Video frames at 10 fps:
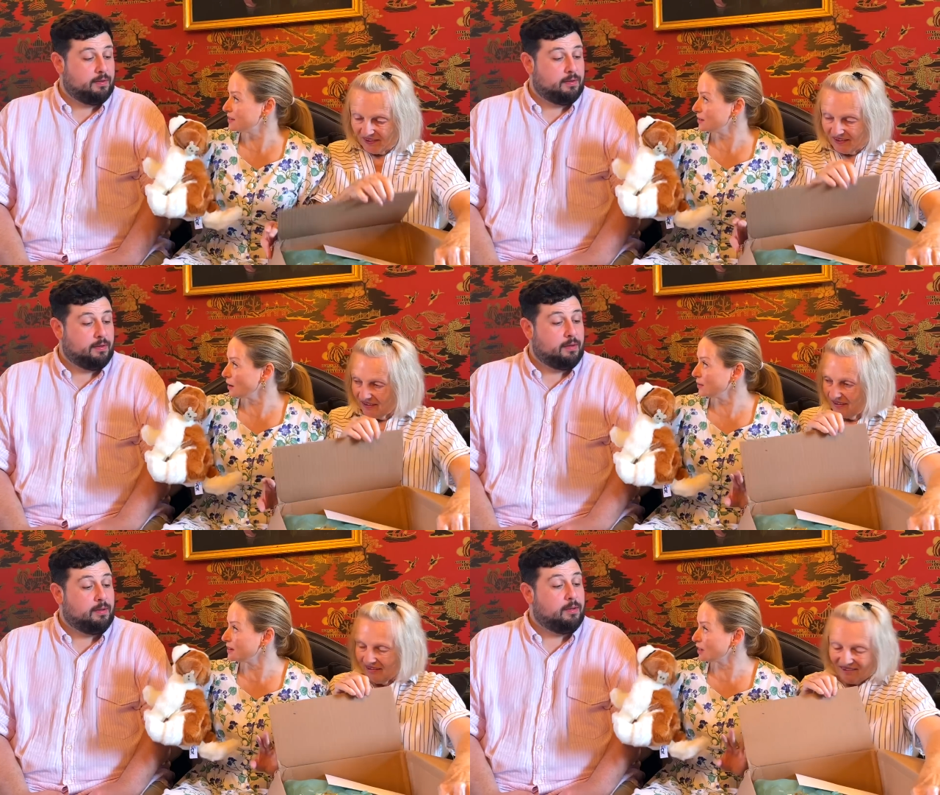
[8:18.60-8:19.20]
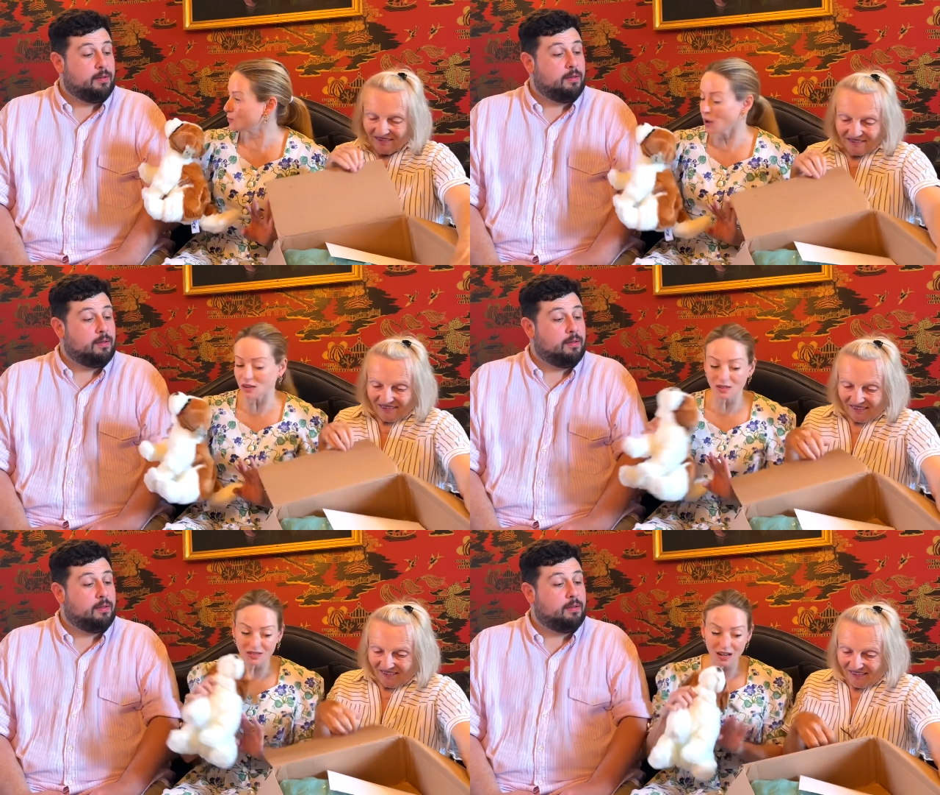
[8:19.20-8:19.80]
Speaker 1: to know the next parcel
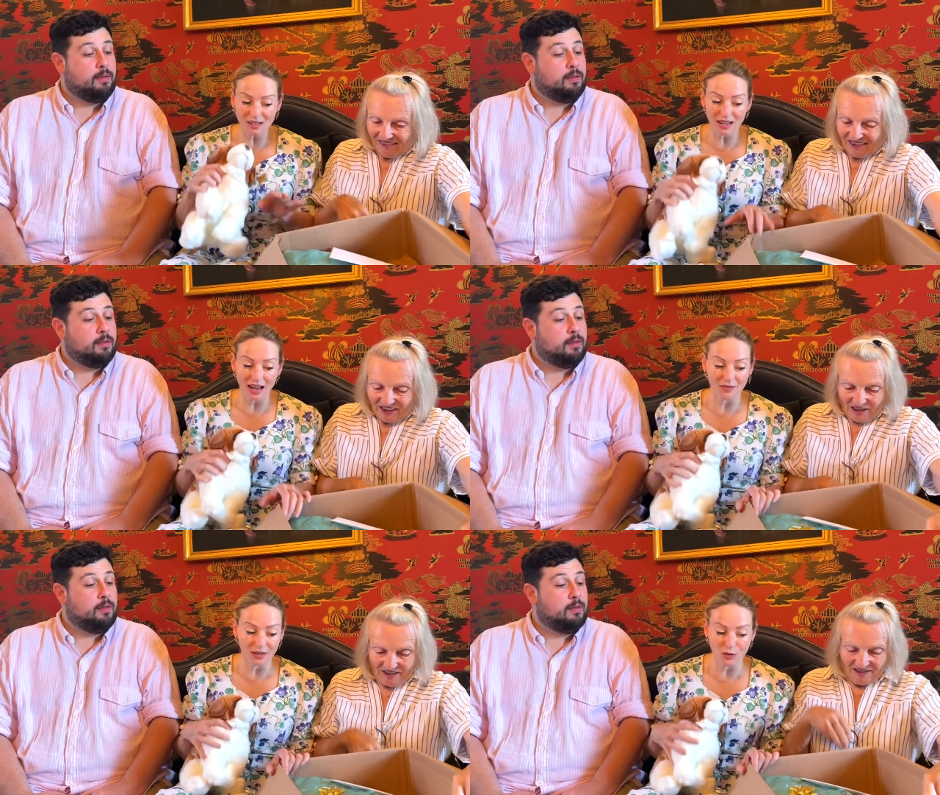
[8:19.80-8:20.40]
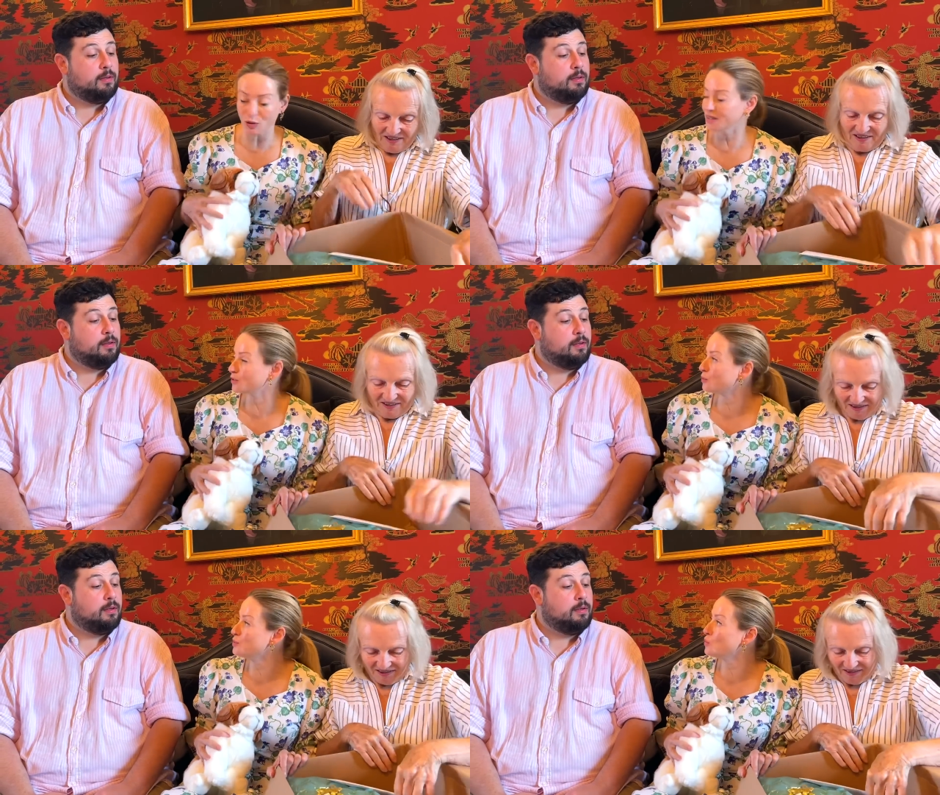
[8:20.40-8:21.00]
does have an address. It's
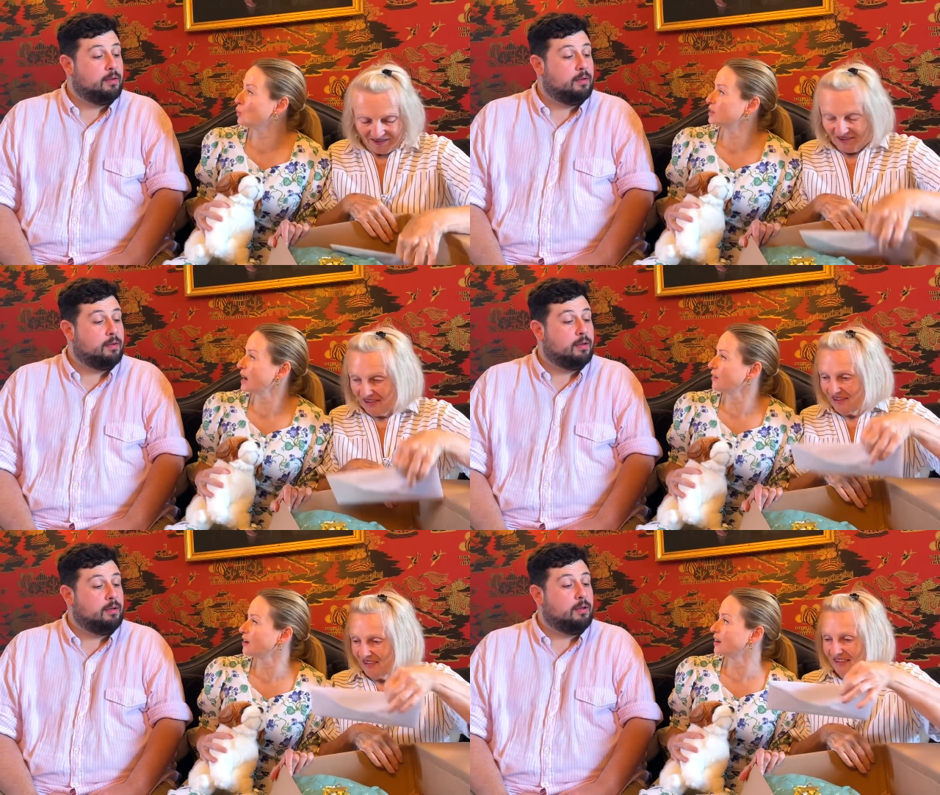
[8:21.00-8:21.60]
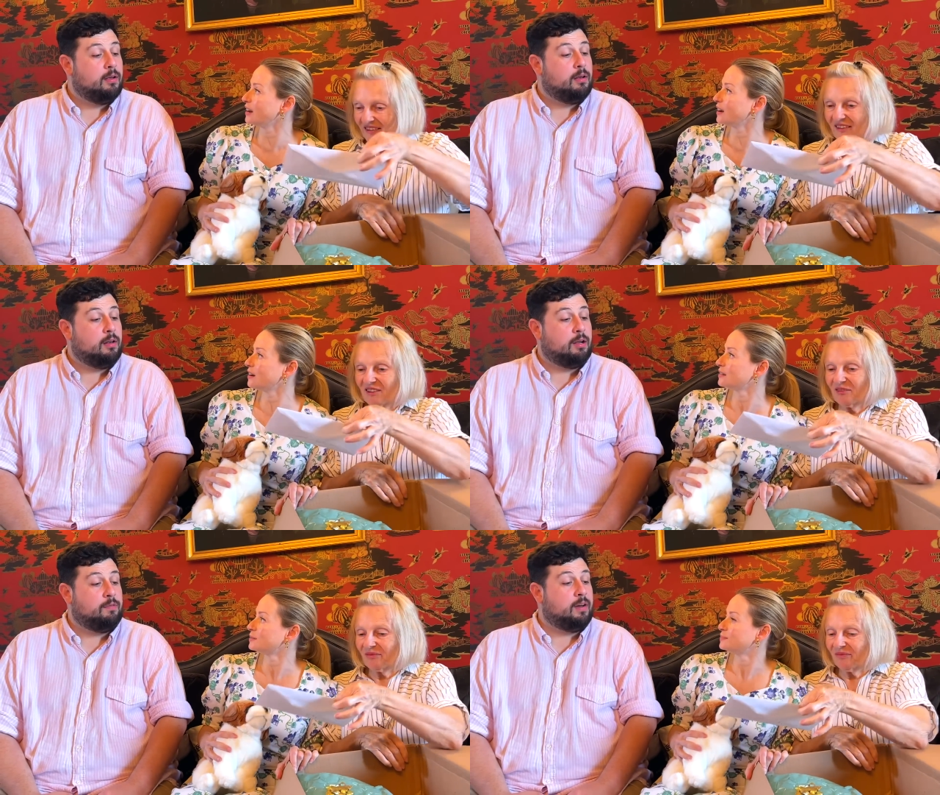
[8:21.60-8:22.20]
from North Carolina.
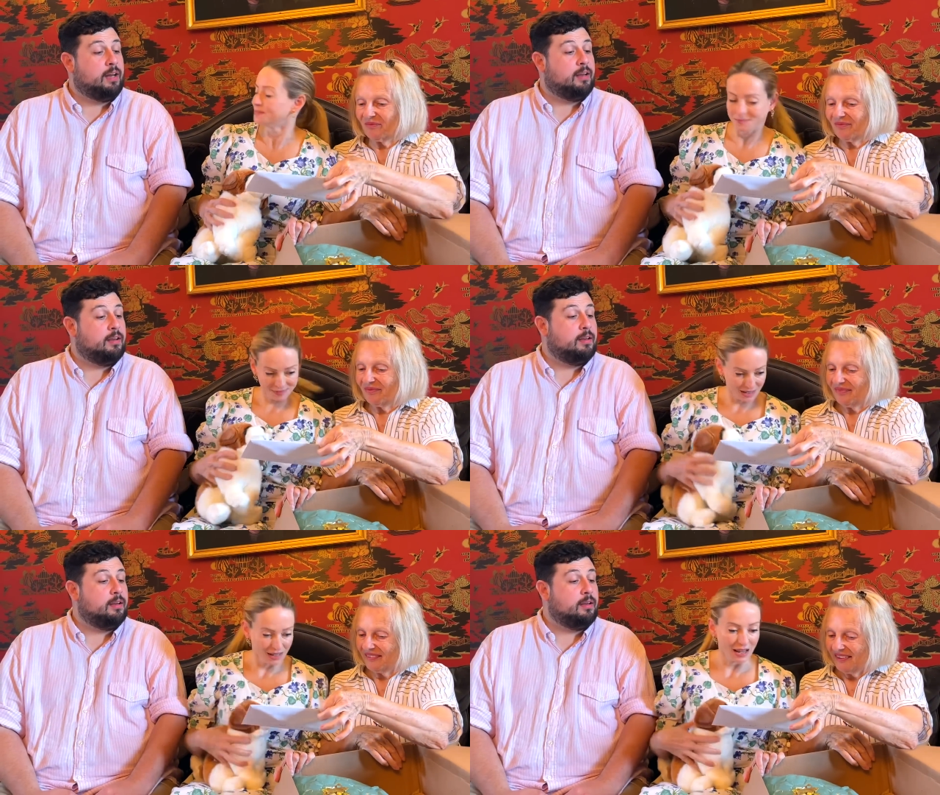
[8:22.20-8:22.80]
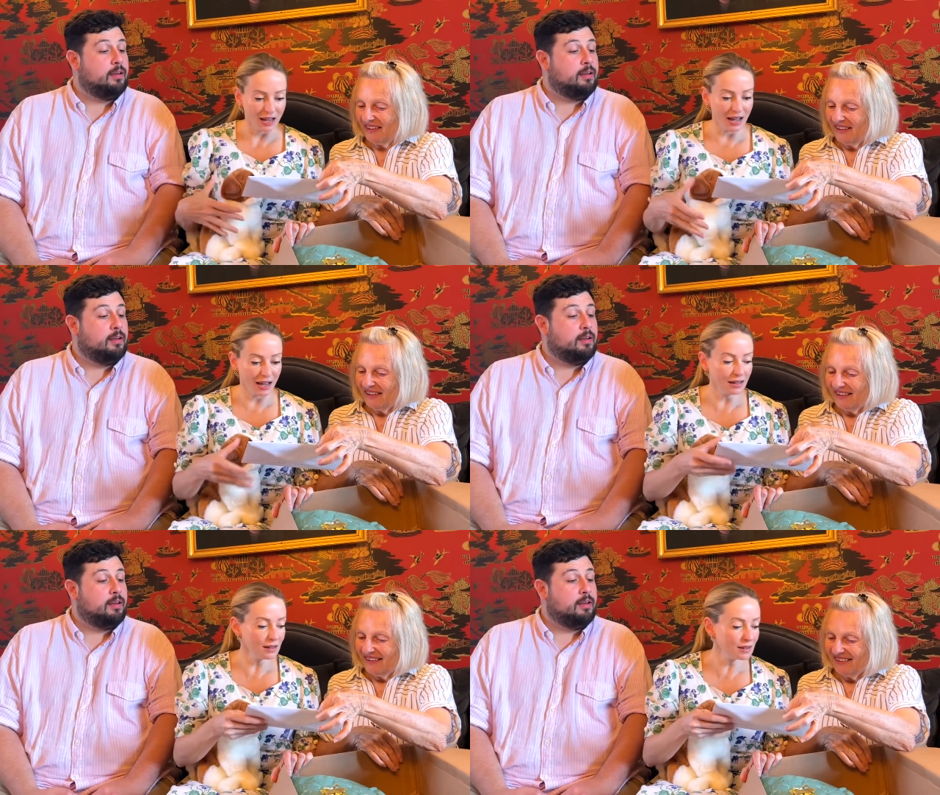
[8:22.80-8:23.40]
Lovely.
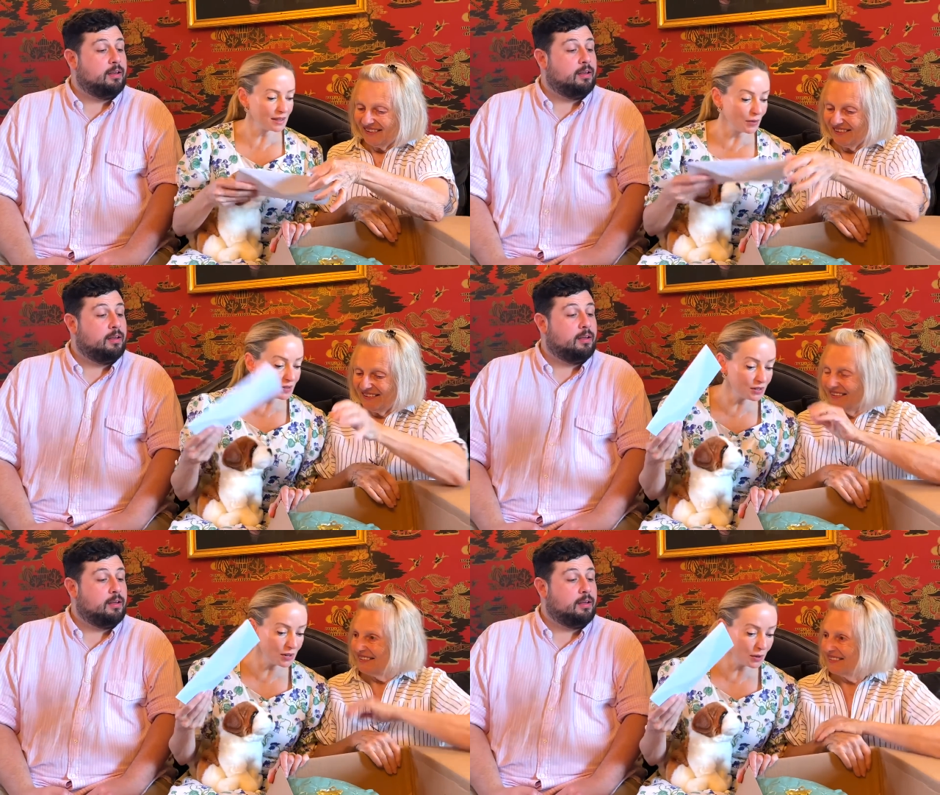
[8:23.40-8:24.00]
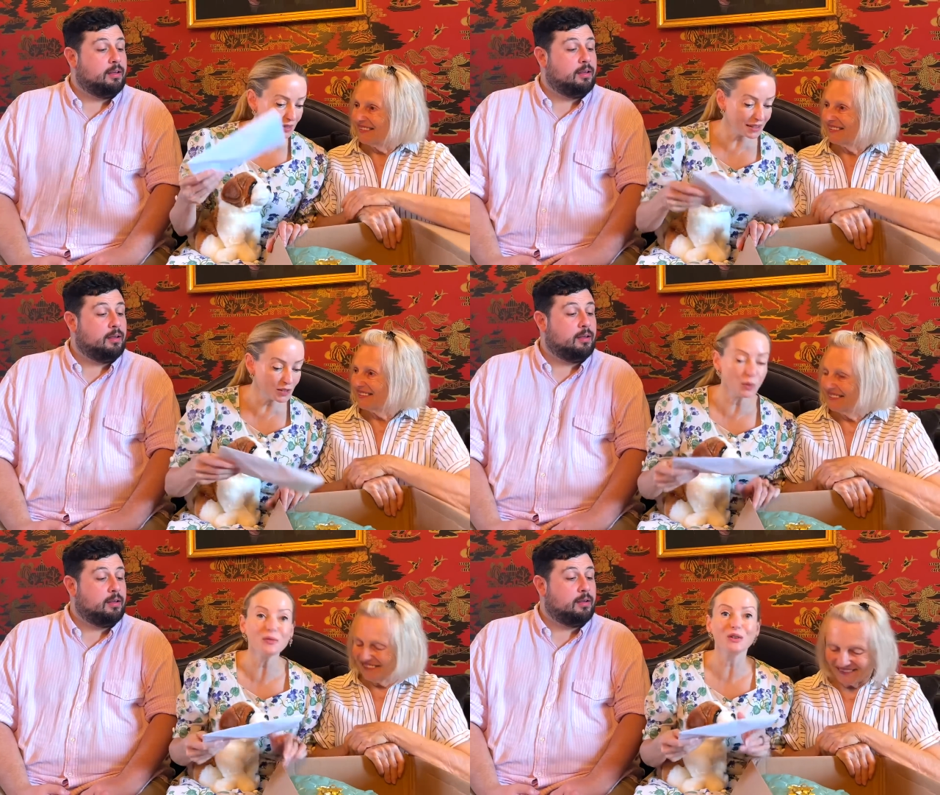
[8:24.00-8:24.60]
And there is a note, and there's
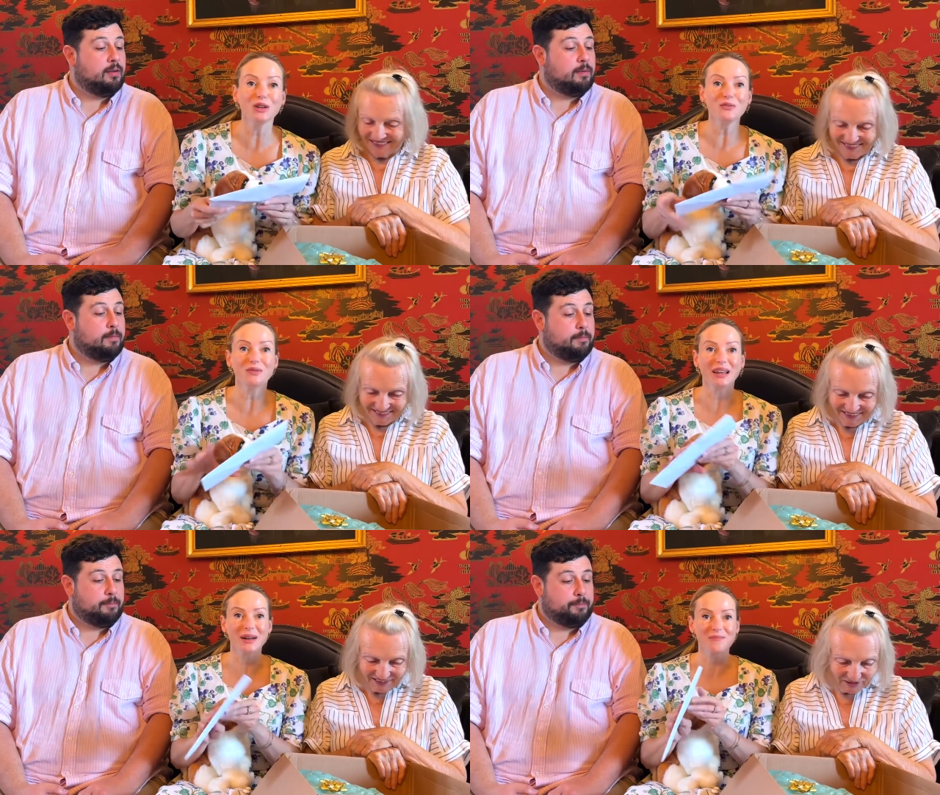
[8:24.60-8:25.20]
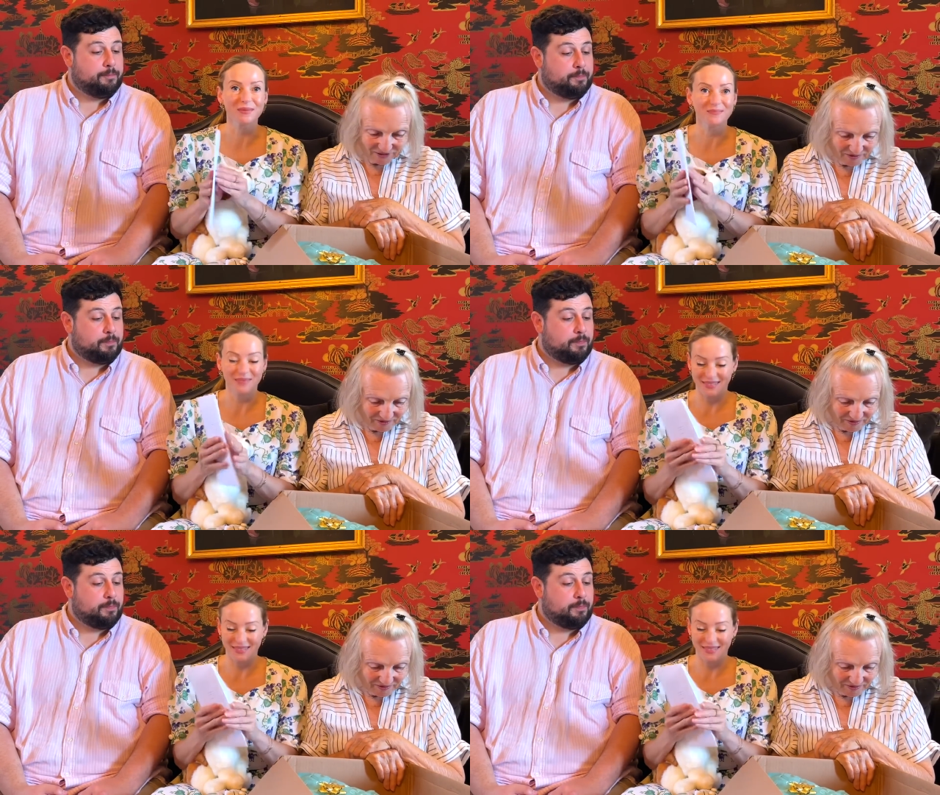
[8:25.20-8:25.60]
one for you, Philip. Ooh.